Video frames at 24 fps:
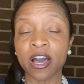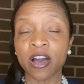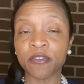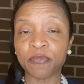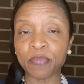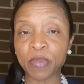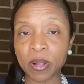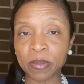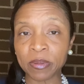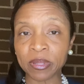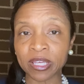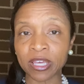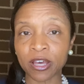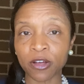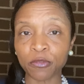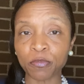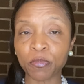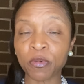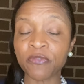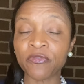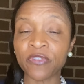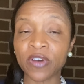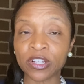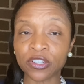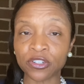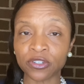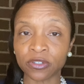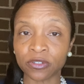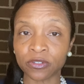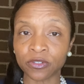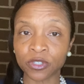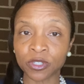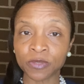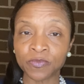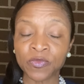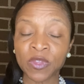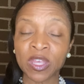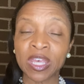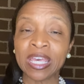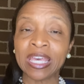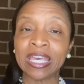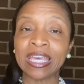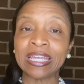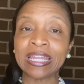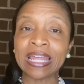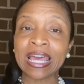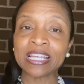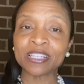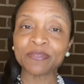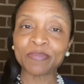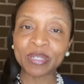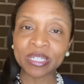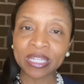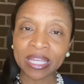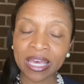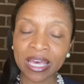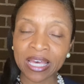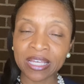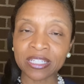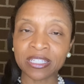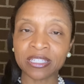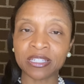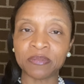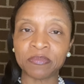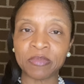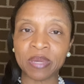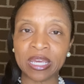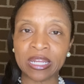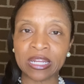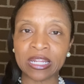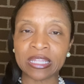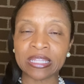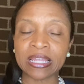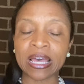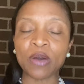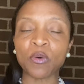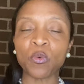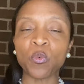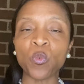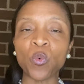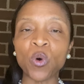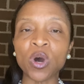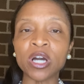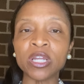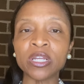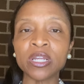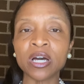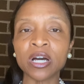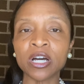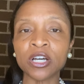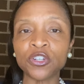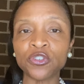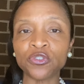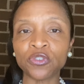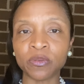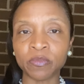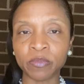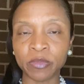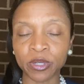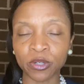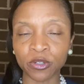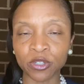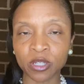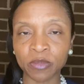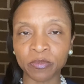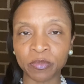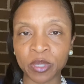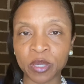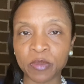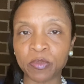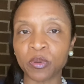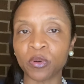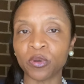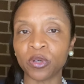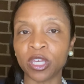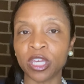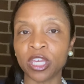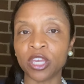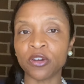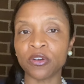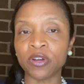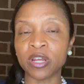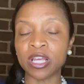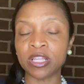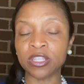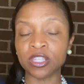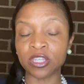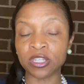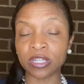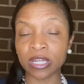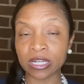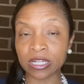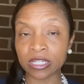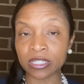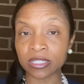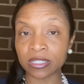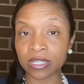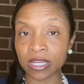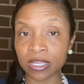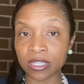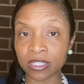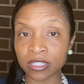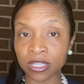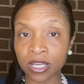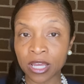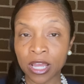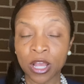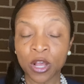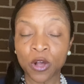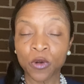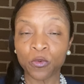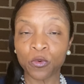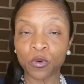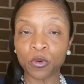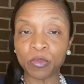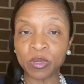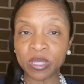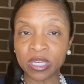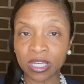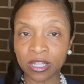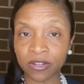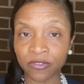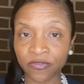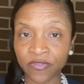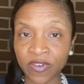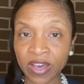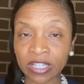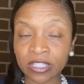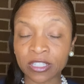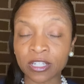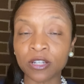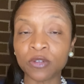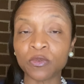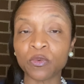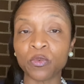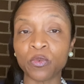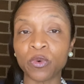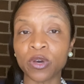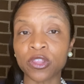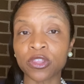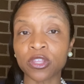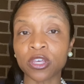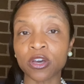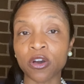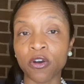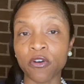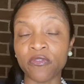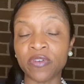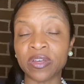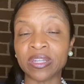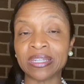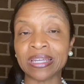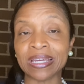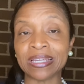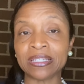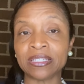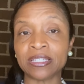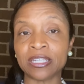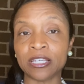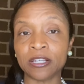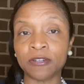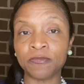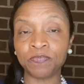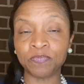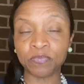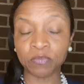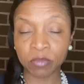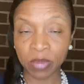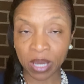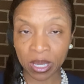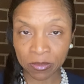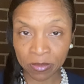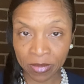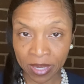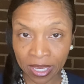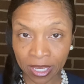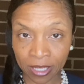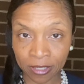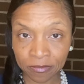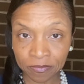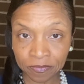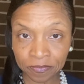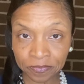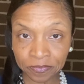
of public health professionals, it has been estimated that 100 million people here in the United States will be infected with COVID-19 by May.